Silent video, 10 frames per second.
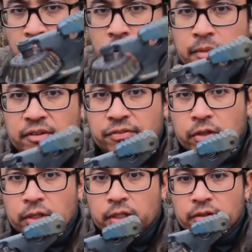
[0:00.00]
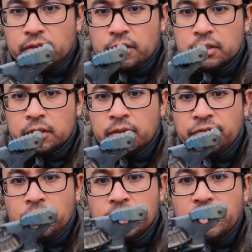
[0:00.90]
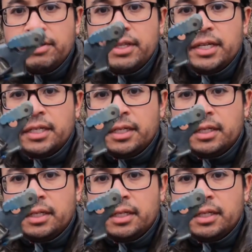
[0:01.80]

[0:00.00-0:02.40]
but to unfold everything,